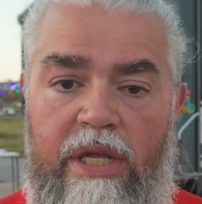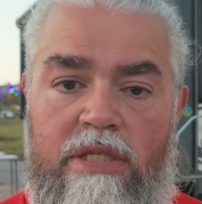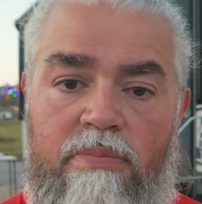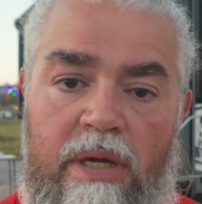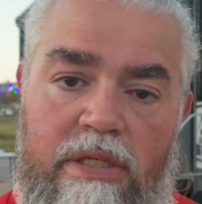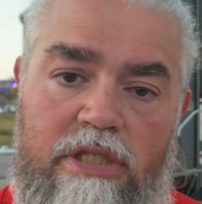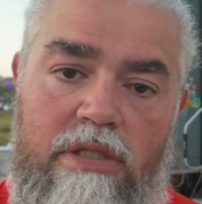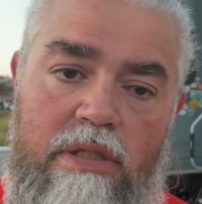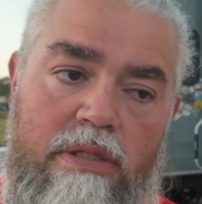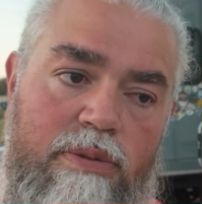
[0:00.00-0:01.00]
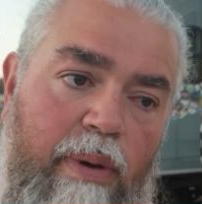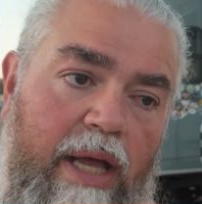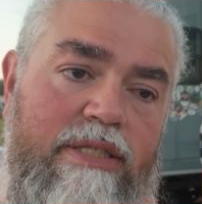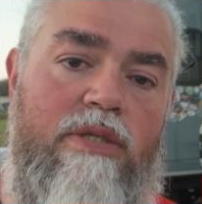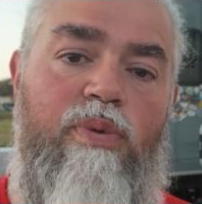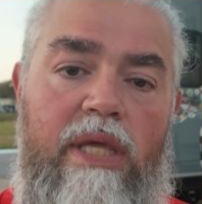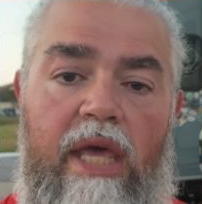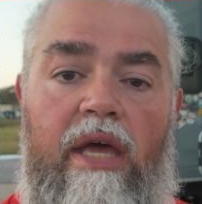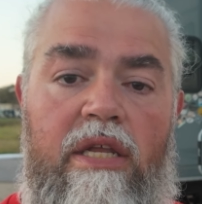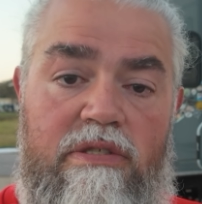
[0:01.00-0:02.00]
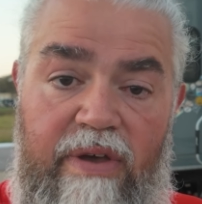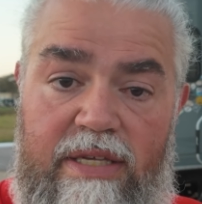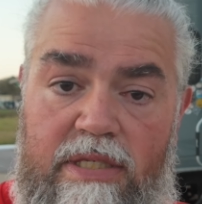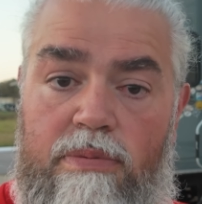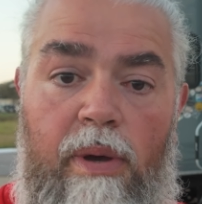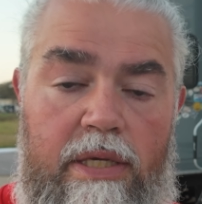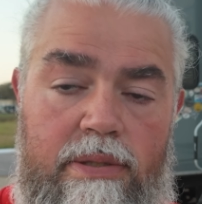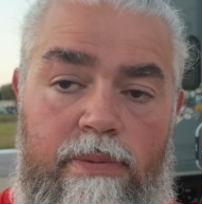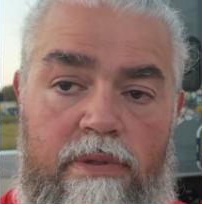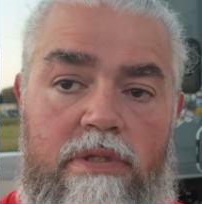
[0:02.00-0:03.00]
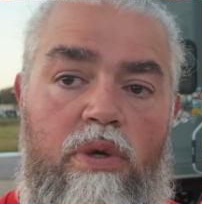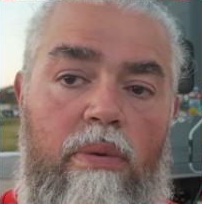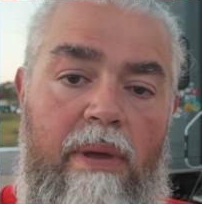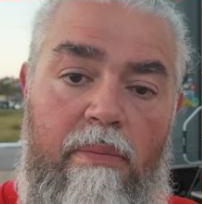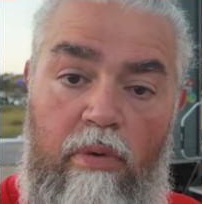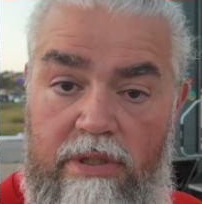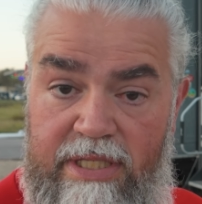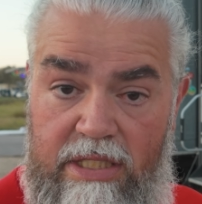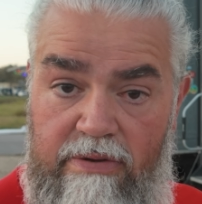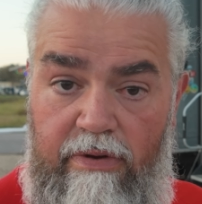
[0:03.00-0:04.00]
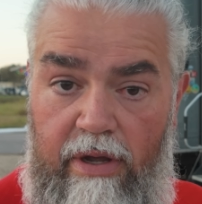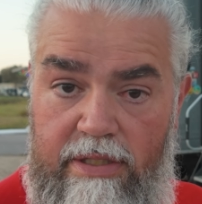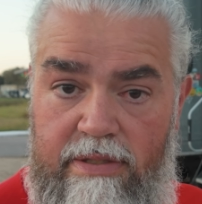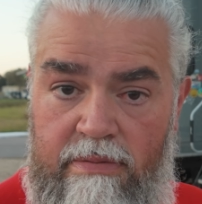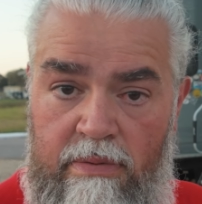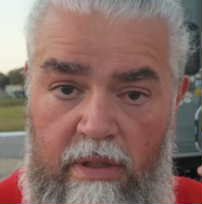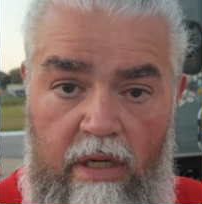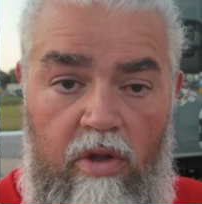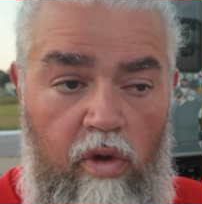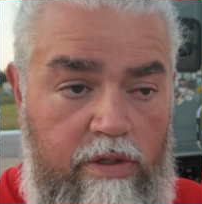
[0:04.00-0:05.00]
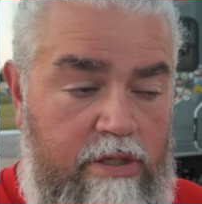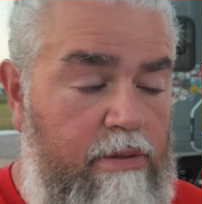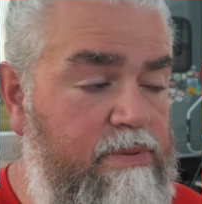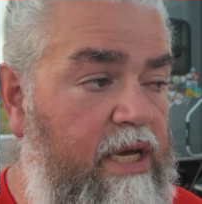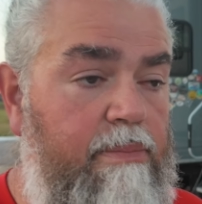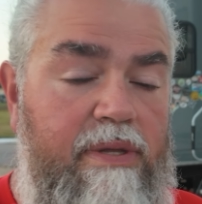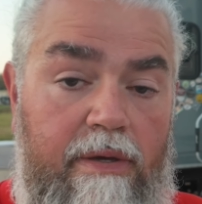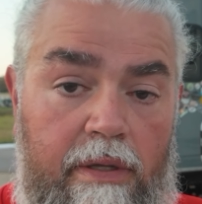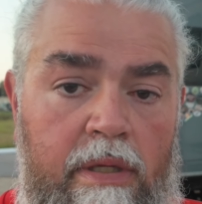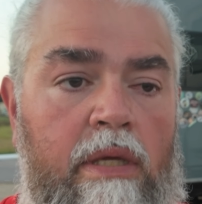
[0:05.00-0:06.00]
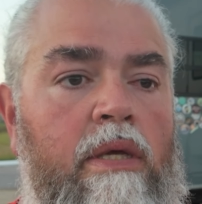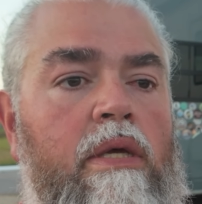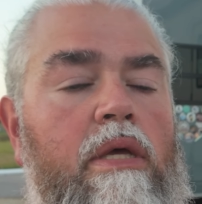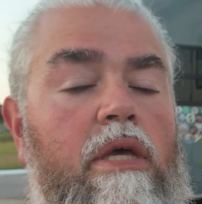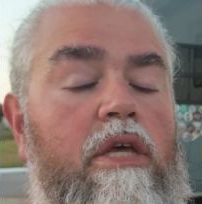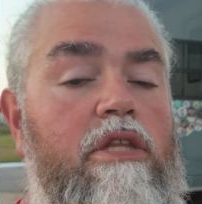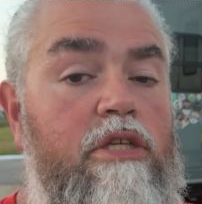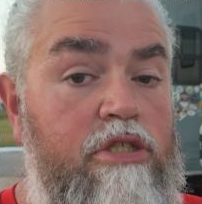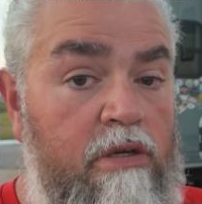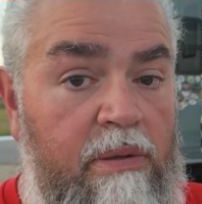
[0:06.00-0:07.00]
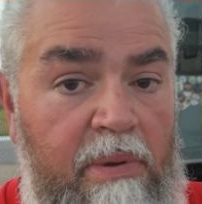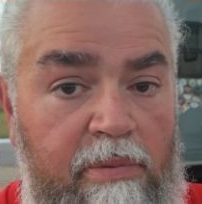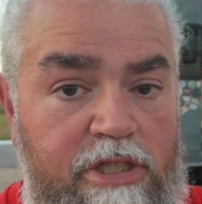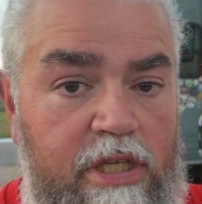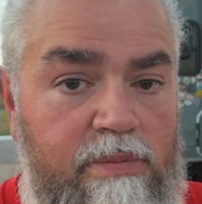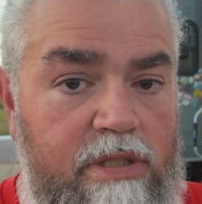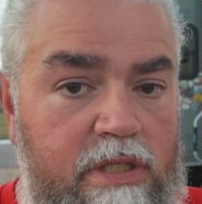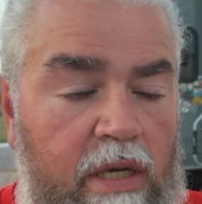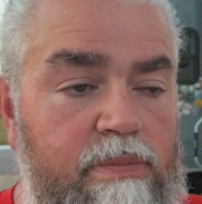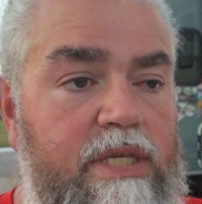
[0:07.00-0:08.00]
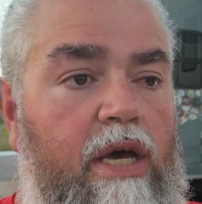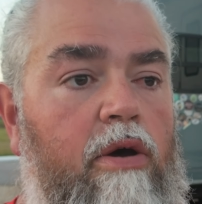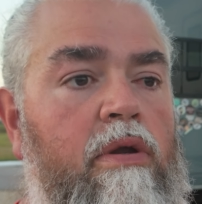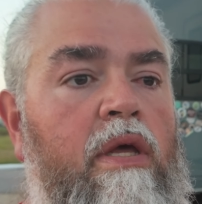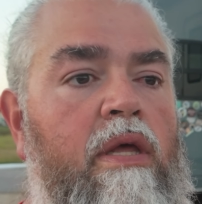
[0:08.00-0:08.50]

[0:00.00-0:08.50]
hit as much spots as we can as fast as possible, so it made more sense for us in a long-term type deal. The Journey membership just comes out.